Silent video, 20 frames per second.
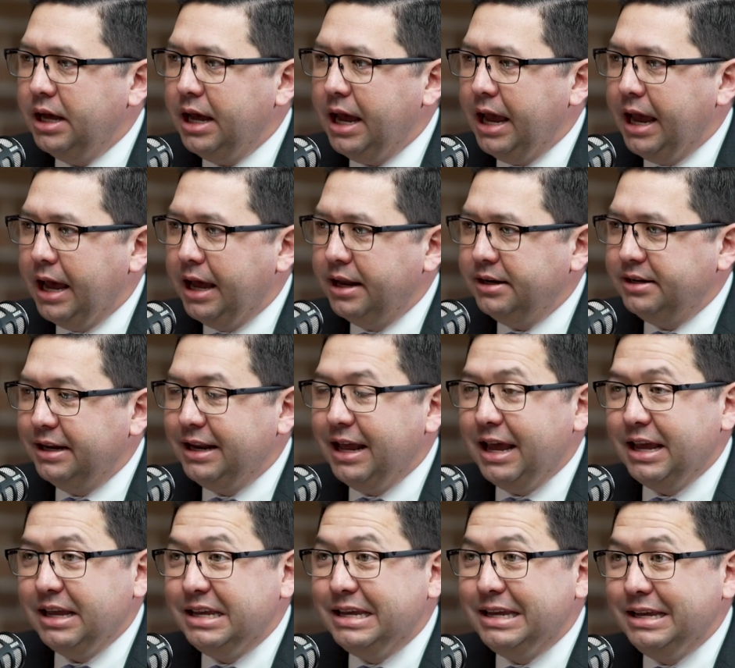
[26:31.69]
and did
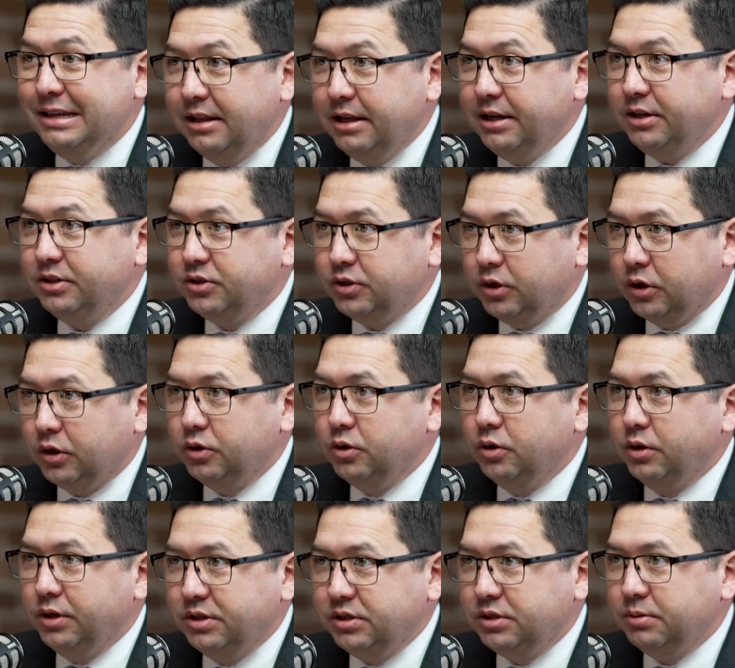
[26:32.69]
a healing
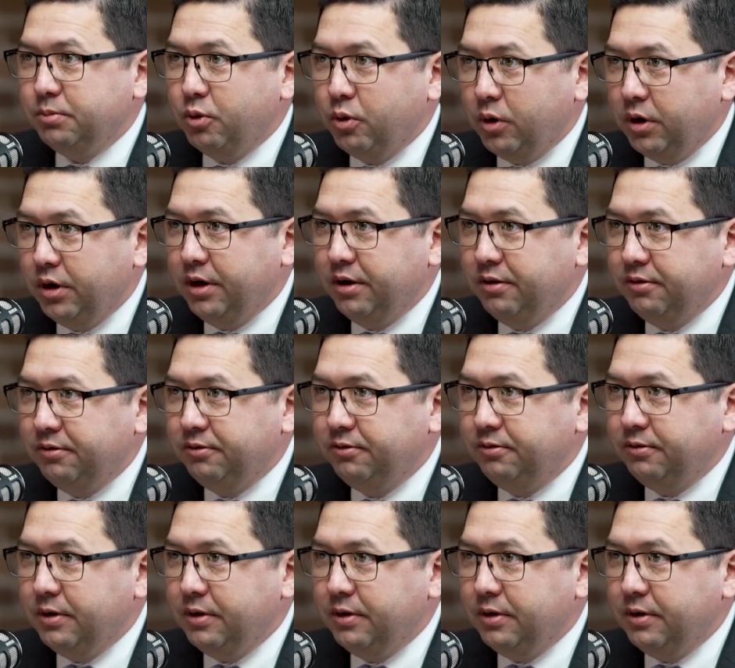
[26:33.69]
circle in support of,